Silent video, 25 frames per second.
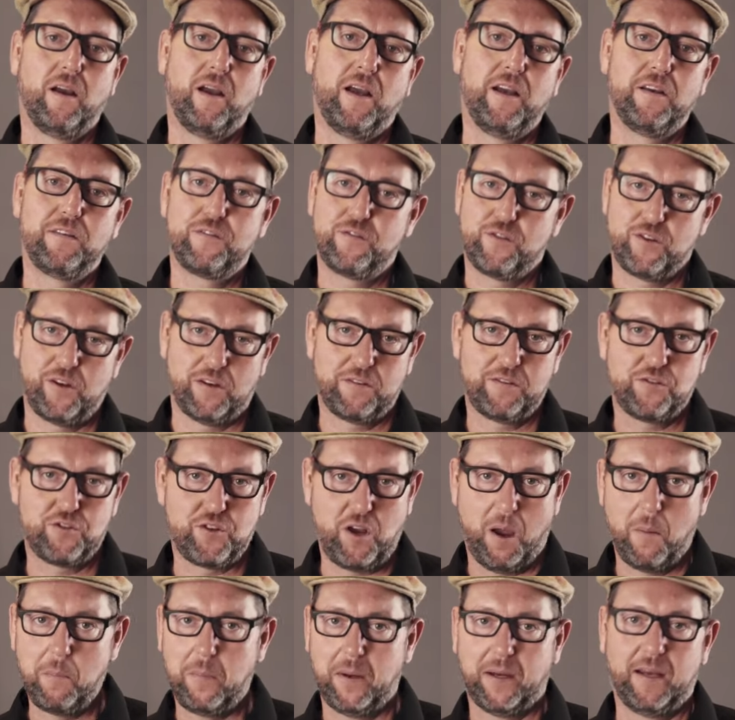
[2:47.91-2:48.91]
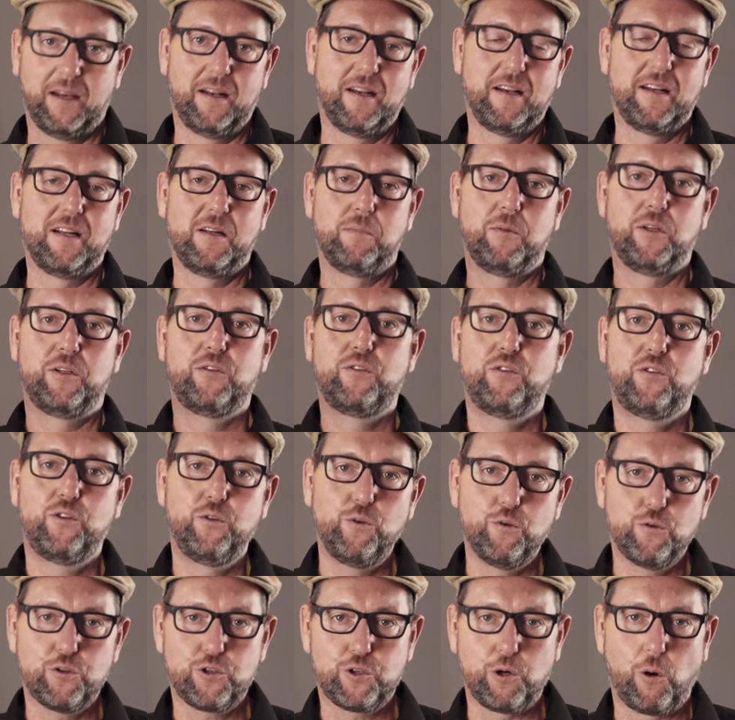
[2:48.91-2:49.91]
is just jumping a little bit
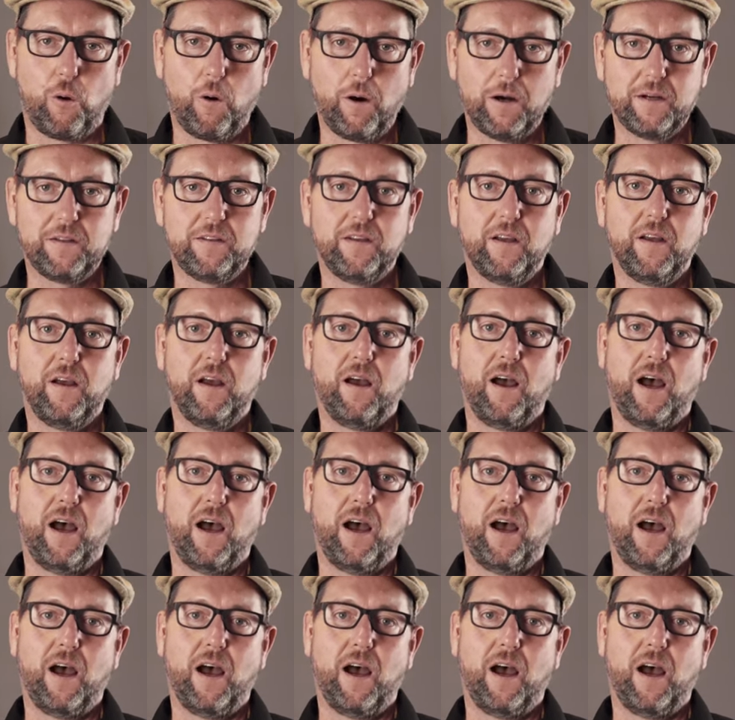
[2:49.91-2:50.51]
too short.